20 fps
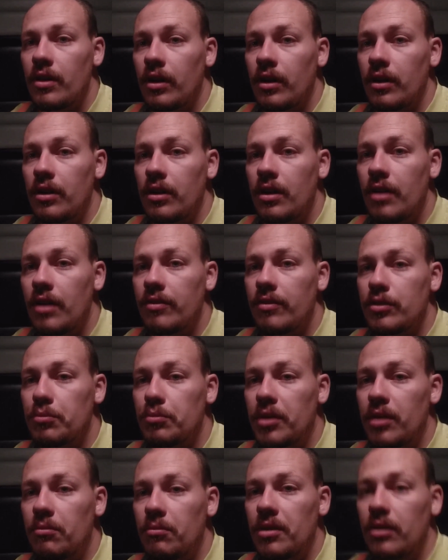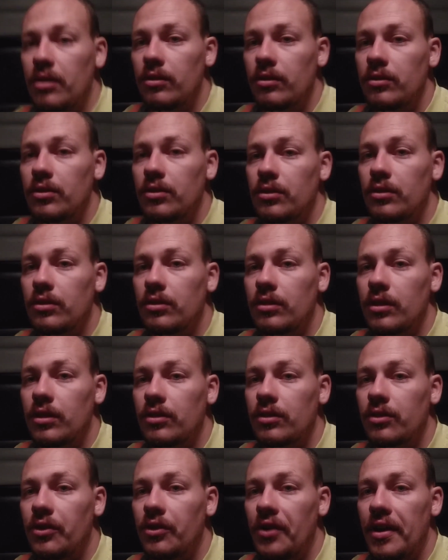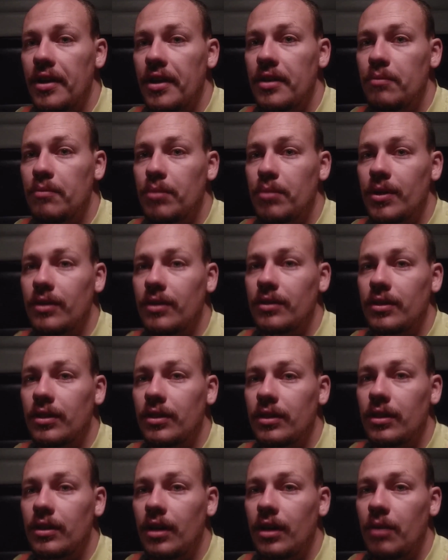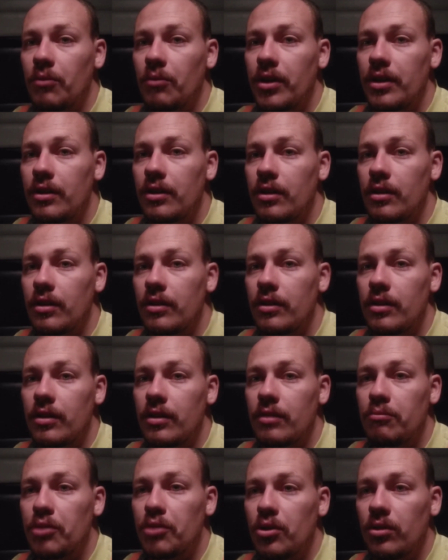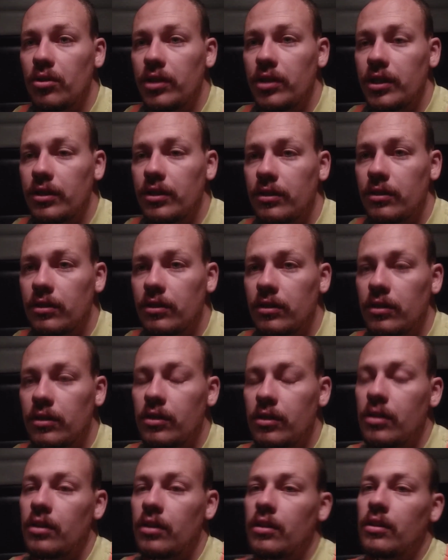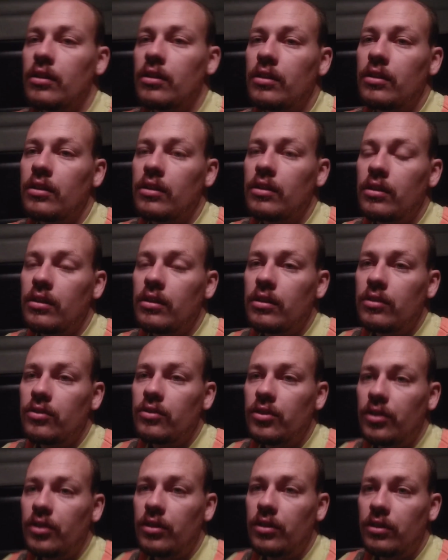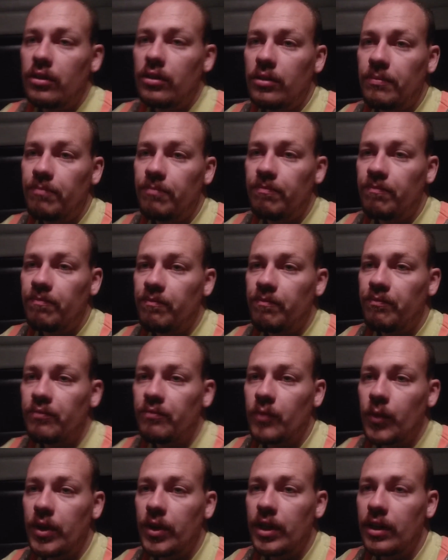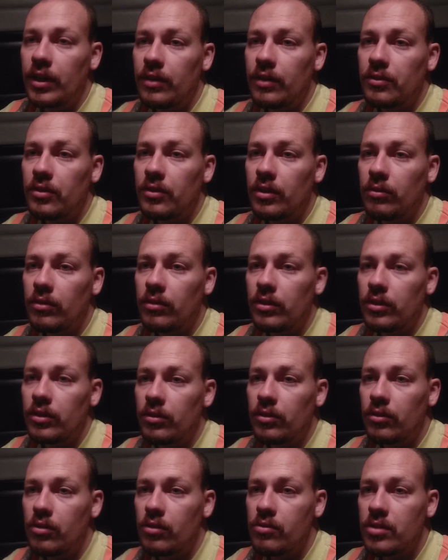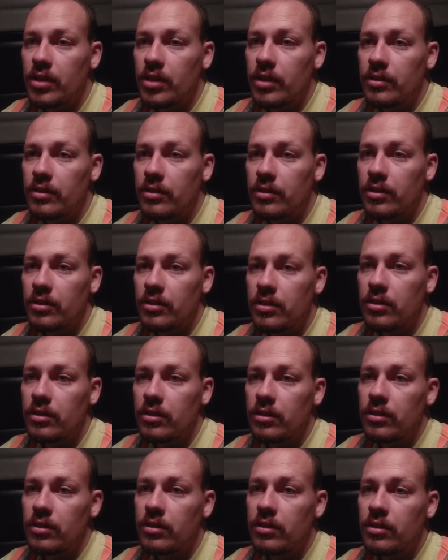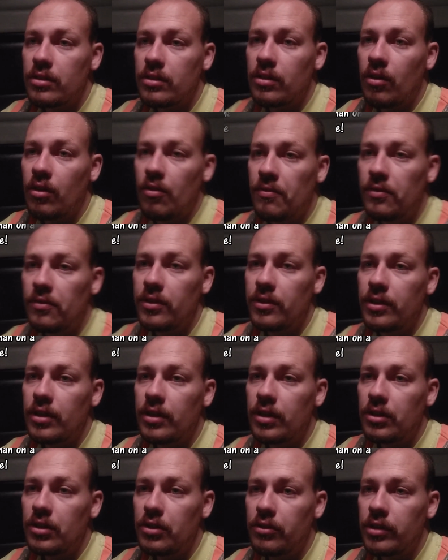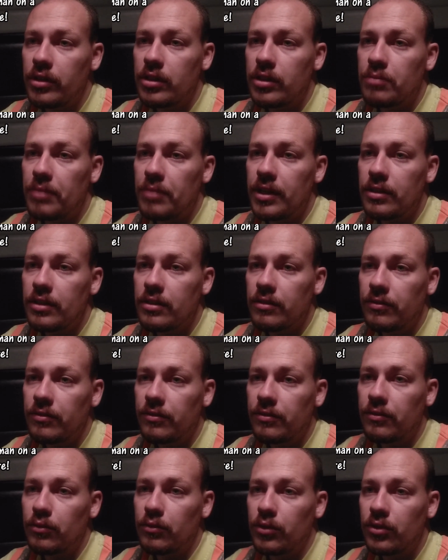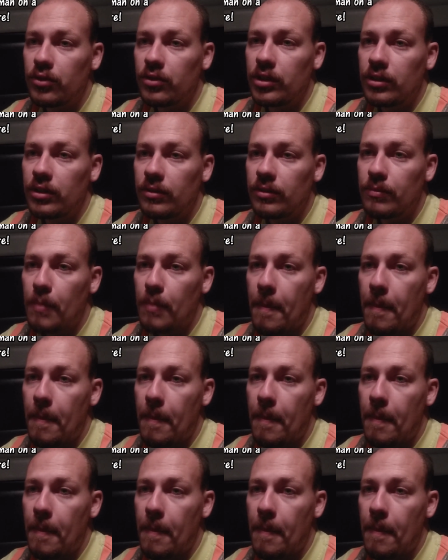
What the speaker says: I did have a spare belt, that's great, but I'm waiting on another pulley. So we have someone do roadside assistance, hopefully not too expensive, we'll see.